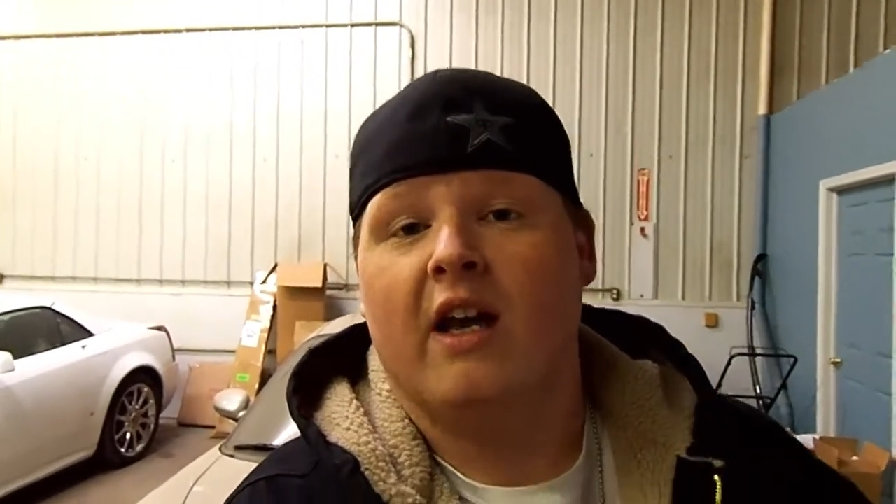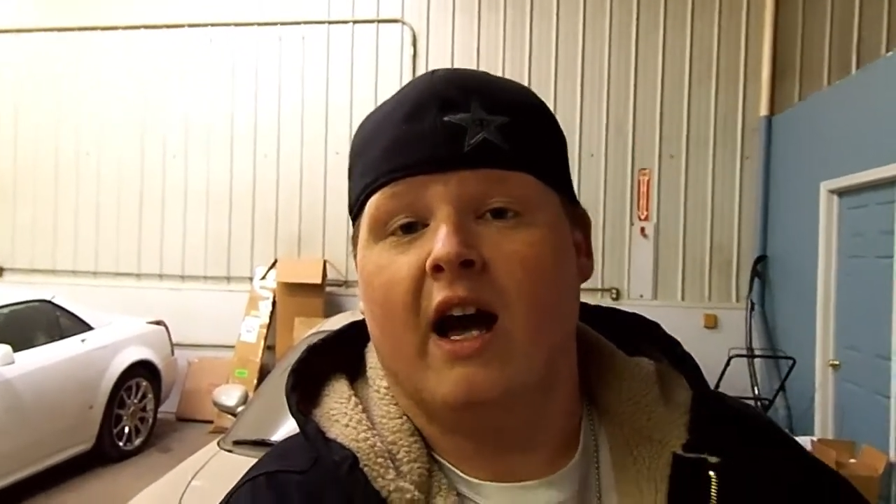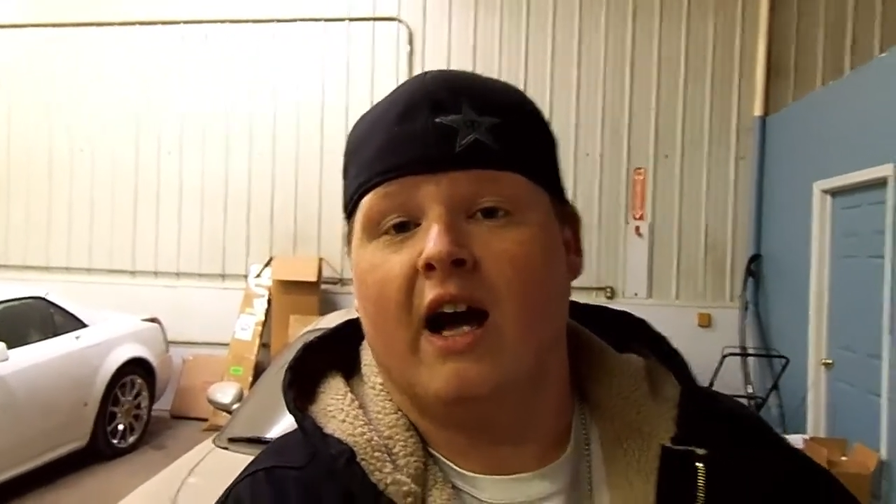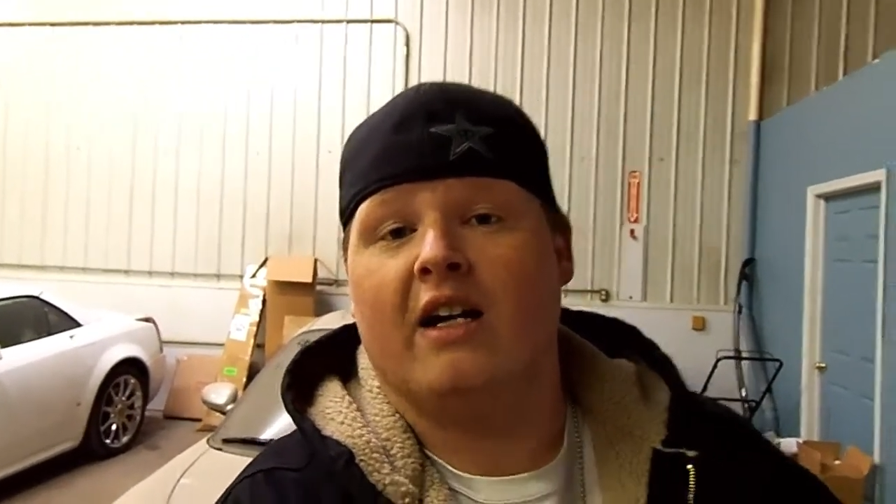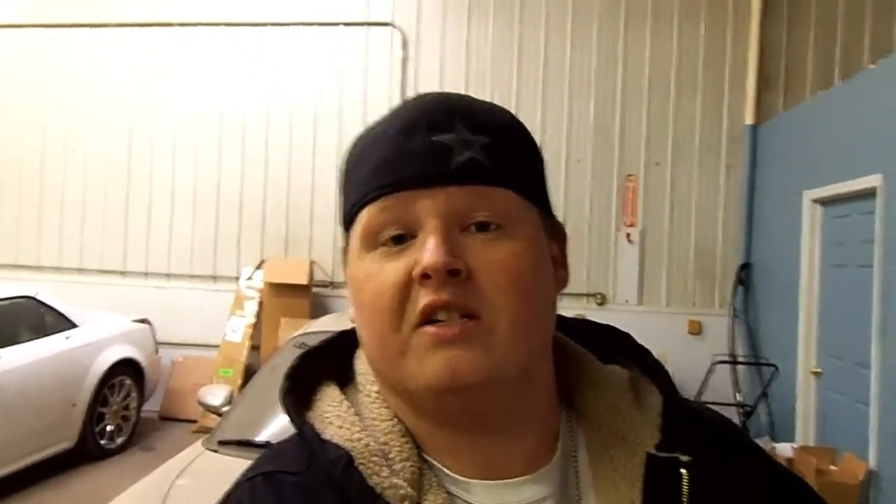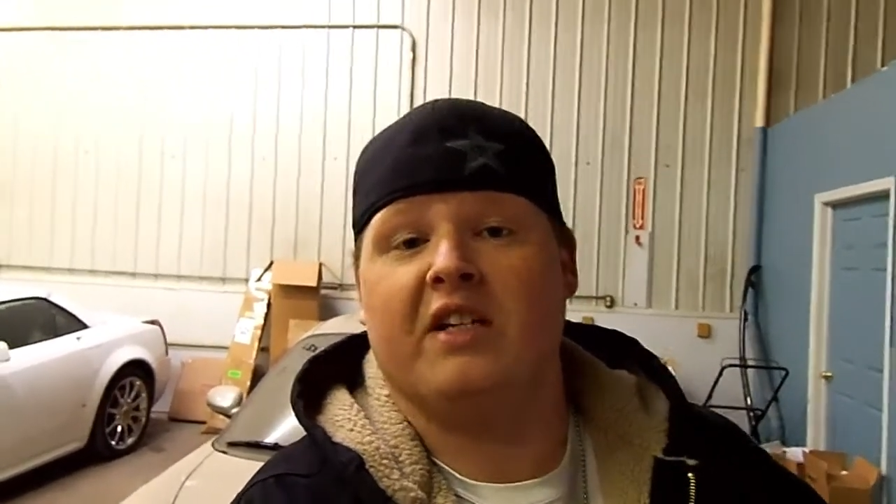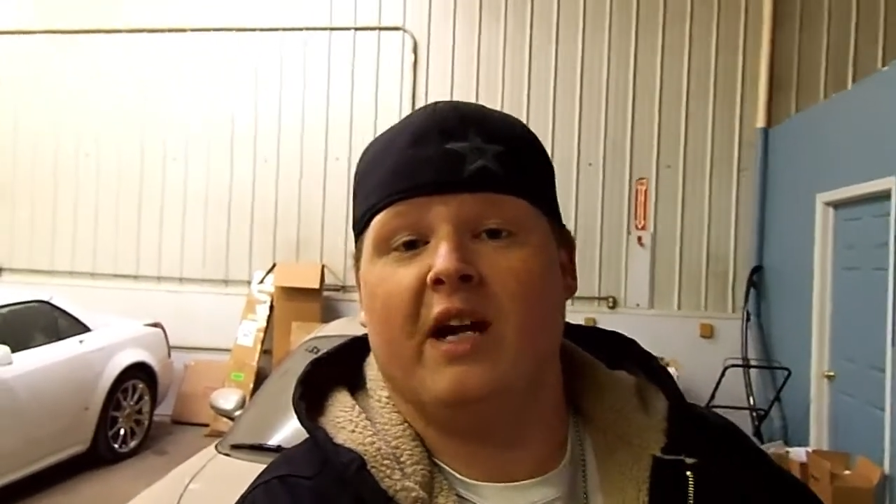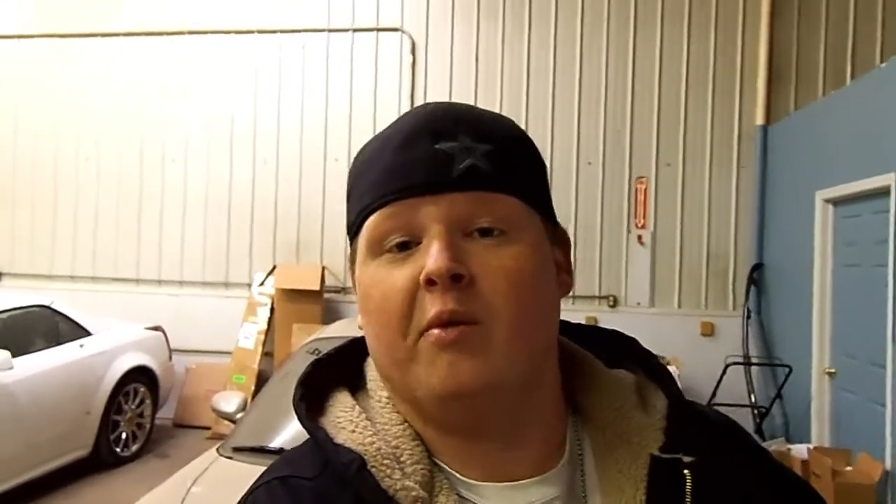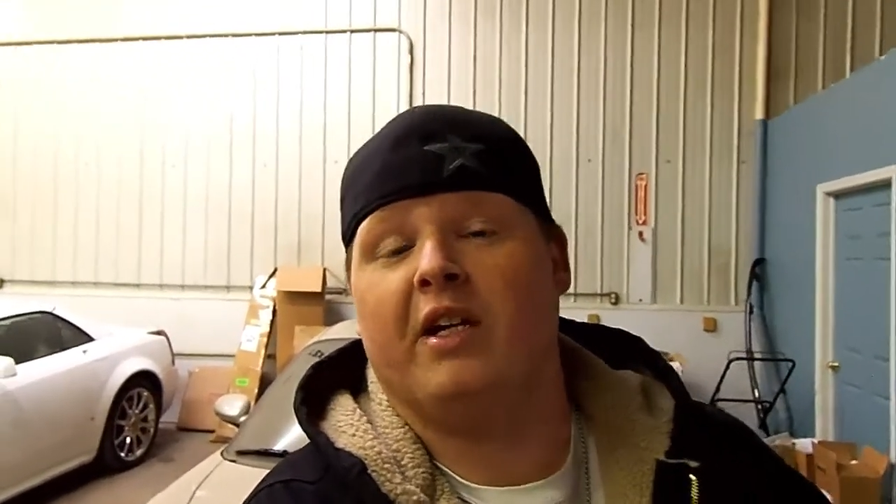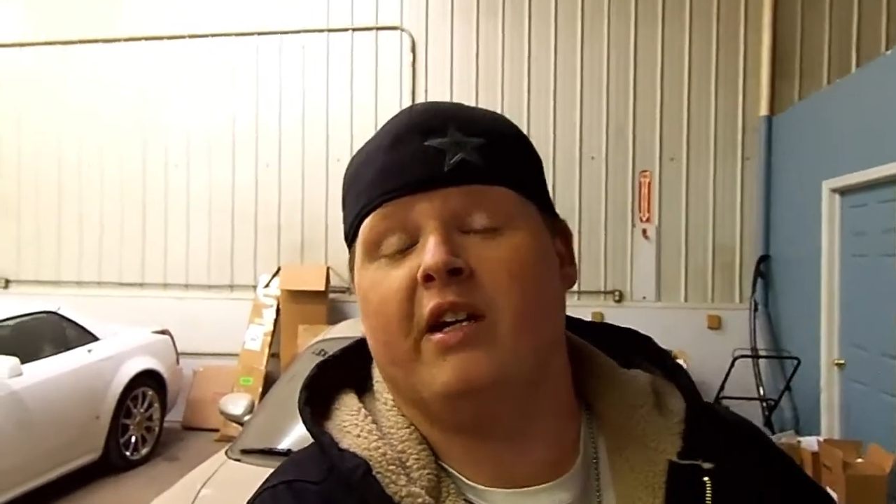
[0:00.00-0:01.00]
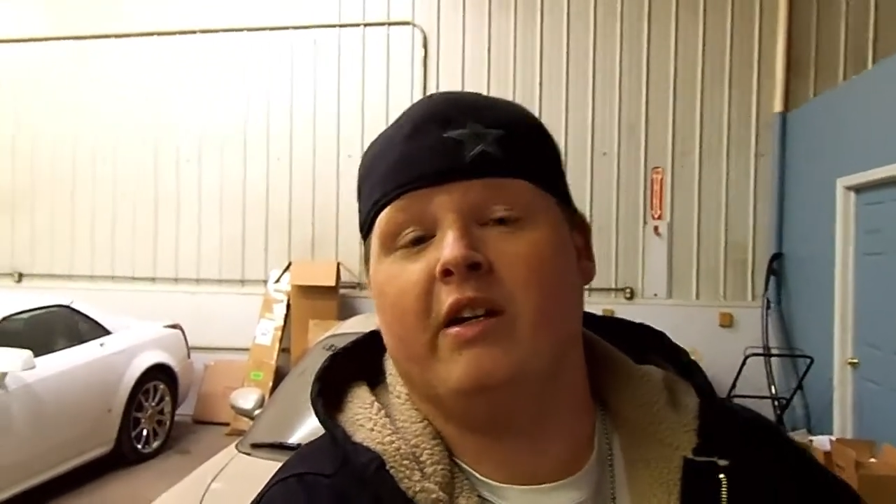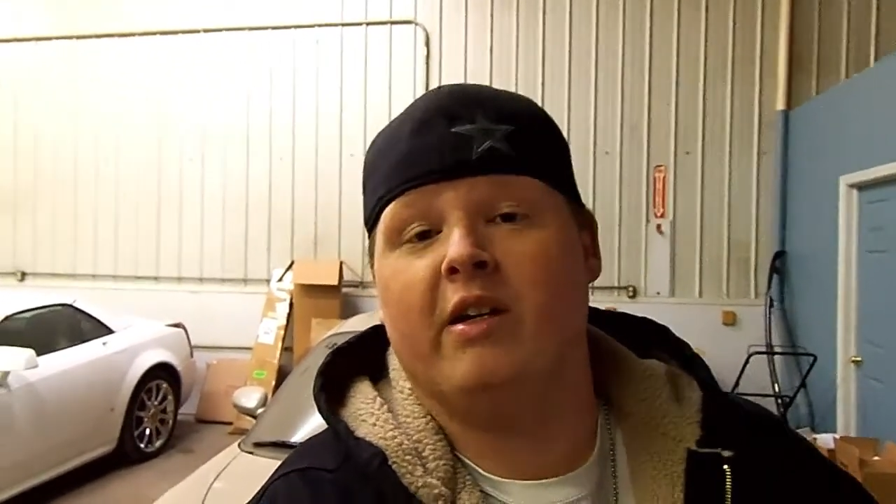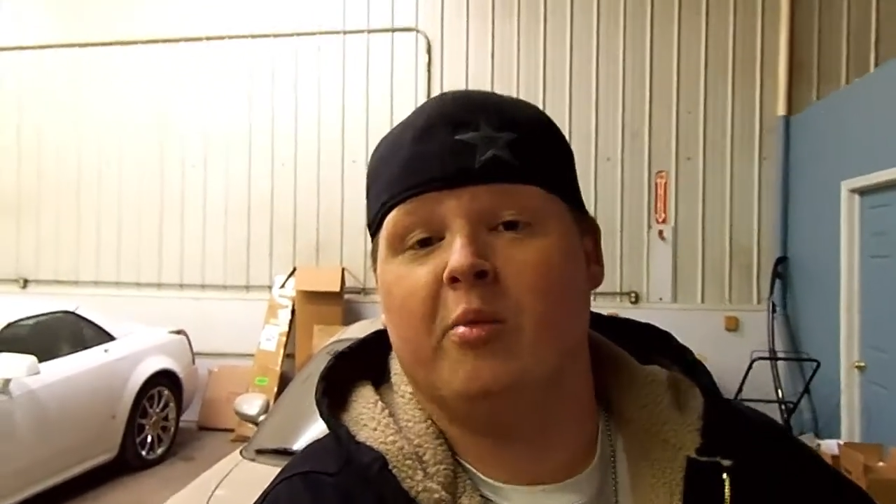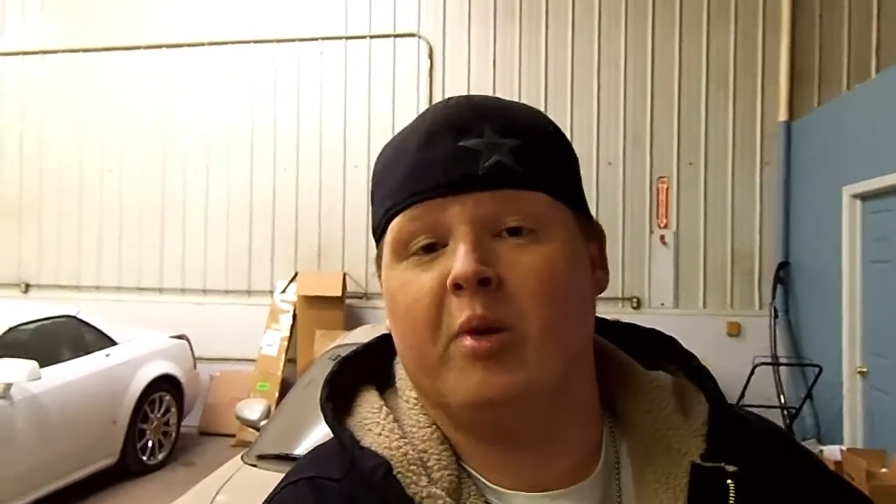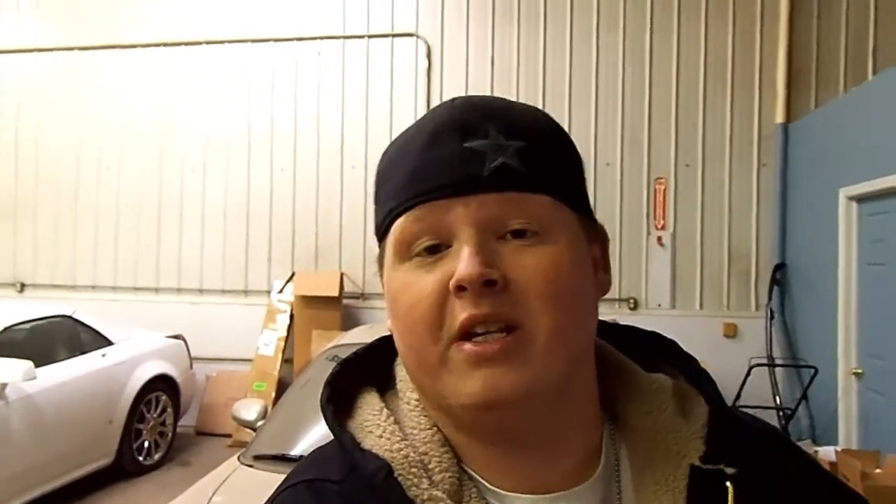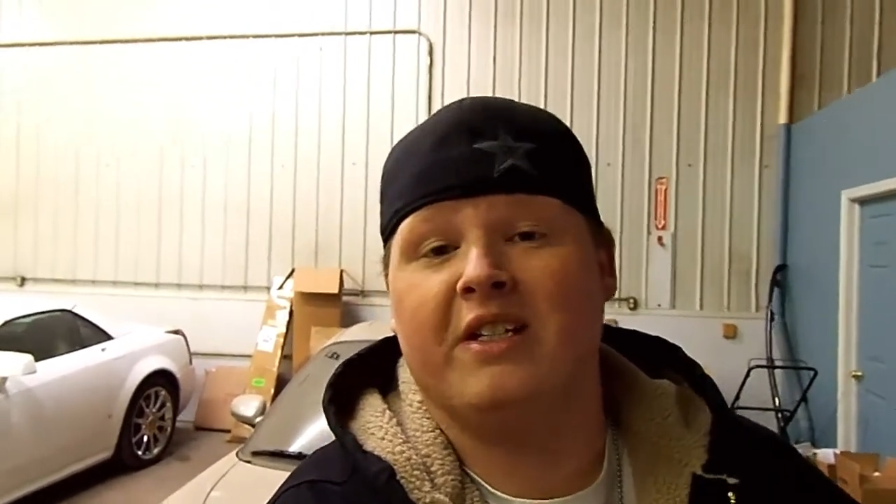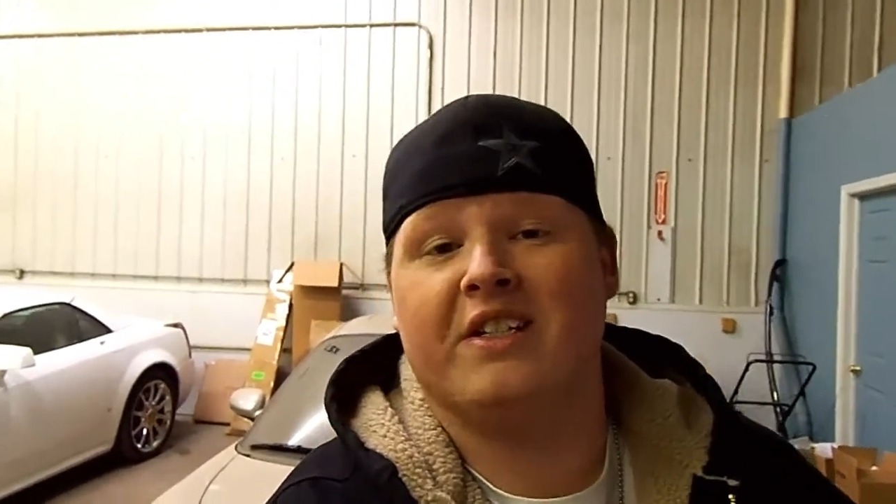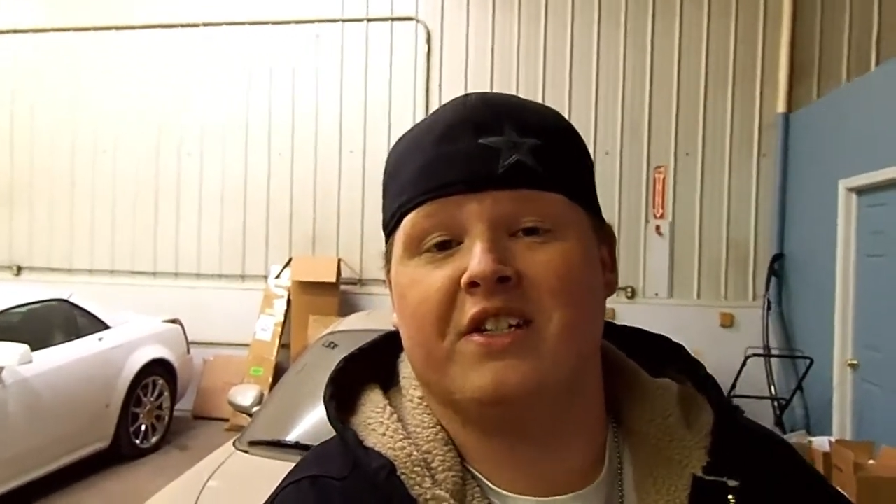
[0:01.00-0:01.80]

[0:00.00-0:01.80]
honestly, I want to hear your opinions